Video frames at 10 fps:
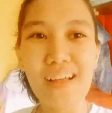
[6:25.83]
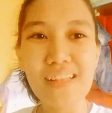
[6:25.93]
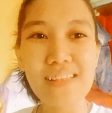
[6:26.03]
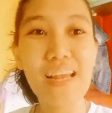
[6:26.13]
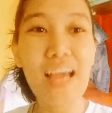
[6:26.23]

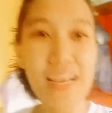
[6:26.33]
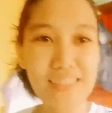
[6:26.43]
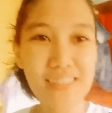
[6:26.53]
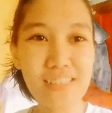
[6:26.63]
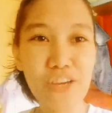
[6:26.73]
the
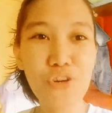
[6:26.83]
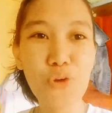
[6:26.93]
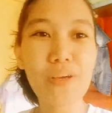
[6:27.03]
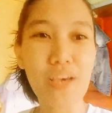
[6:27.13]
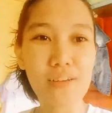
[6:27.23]
last
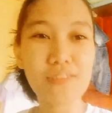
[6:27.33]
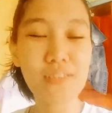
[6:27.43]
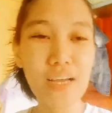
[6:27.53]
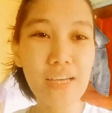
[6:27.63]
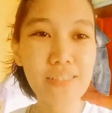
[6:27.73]
aerobic
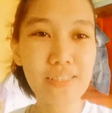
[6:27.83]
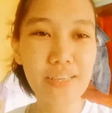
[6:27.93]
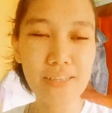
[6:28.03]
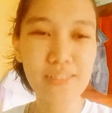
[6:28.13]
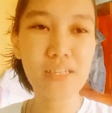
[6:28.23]
exercise,
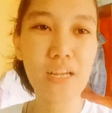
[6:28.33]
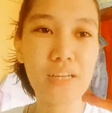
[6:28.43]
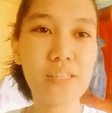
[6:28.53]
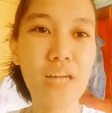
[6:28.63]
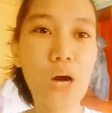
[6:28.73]
yes, and
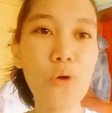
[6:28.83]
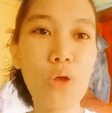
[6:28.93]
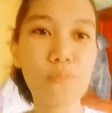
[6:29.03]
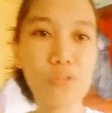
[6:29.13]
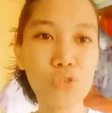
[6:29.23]
now
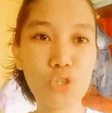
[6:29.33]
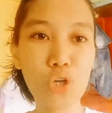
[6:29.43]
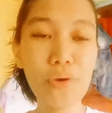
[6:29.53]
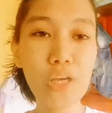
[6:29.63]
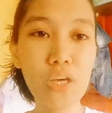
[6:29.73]
I'll be
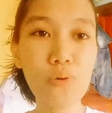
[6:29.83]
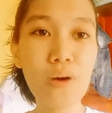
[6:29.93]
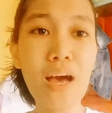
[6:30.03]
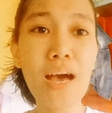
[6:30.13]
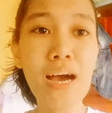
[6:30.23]
showing you
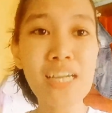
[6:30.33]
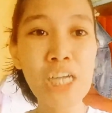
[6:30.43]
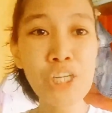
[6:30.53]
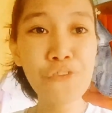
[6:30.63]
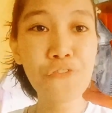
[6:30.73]

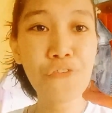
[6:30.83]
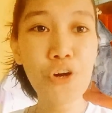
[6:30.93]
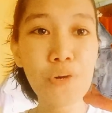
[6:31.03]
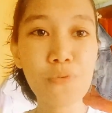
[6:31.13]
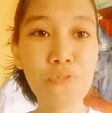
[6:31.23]
another
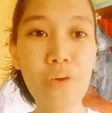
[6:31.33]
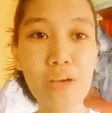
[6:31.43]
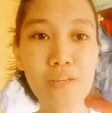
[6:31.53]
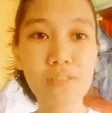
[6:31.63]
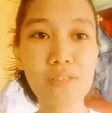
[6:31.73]
form of
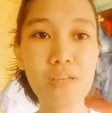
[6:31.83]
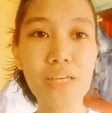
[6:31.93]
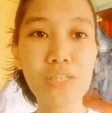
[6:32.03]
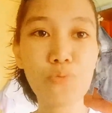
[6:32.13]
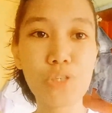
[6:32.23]

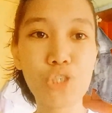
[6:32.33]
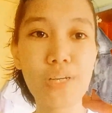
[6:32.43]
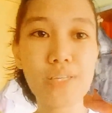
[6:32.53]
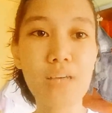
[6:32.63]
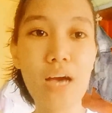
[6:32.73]
exercise, which
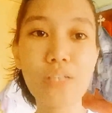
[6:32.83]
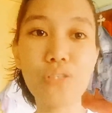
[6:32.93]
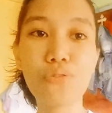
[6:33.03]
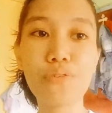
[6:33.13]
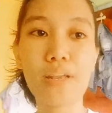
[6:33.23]
is
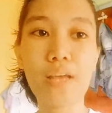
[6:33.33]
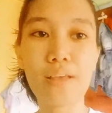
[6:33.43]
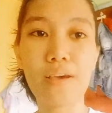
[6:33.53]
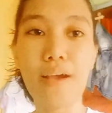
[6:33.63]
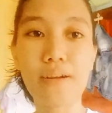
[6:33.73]

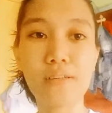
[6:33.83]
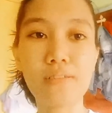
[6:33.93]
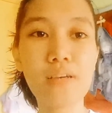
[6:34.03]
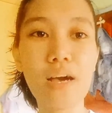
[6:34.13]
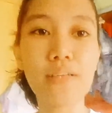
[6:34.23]
isokinetic
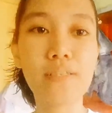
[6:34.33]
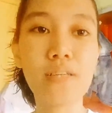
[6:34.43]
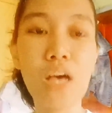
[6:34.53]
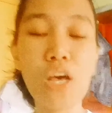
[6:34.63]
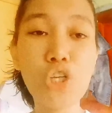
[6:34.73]
exercise.
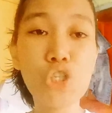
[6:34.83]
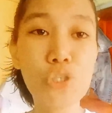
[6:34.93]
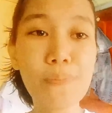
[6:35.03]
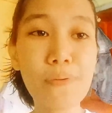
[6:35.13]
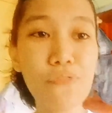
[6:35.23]
So
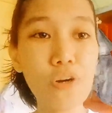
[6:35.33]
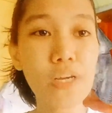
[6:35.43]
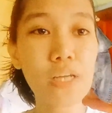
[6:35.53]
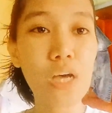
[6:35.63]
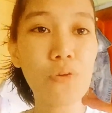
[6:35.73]
before
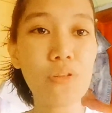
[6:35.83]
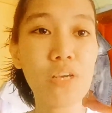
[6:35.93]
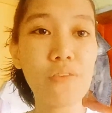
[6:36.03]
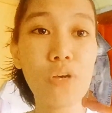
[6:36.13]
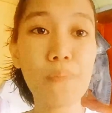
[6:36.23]
that, I will
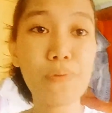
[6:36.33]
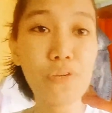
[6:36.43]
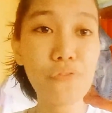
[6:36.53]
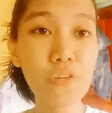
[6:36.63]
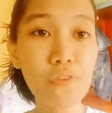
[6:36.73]
give you a
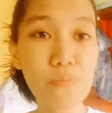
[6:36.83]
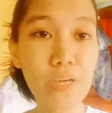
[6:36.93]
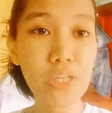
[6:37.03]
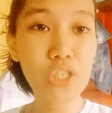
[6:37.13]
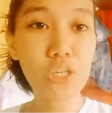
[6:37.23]
brief
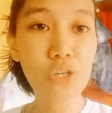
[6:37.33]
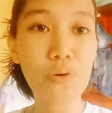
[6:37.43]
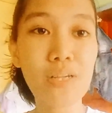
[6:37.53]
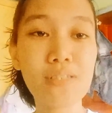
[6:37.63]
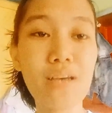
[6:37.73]
information on
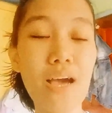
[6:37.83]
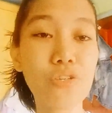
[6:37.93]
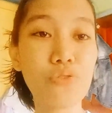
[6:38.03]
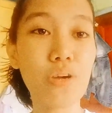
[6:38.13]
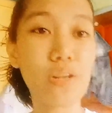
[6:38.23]
what is
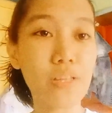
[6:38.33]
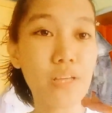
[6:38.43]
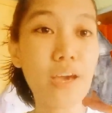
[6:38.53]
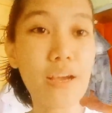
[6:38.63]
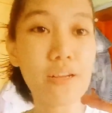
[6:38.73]

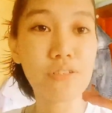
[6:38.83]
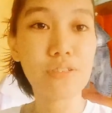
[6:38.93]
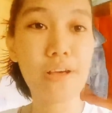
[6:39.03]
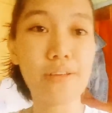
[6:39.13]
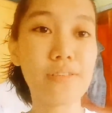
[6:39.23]
isokinetic
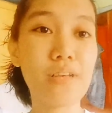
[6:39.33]
exercise.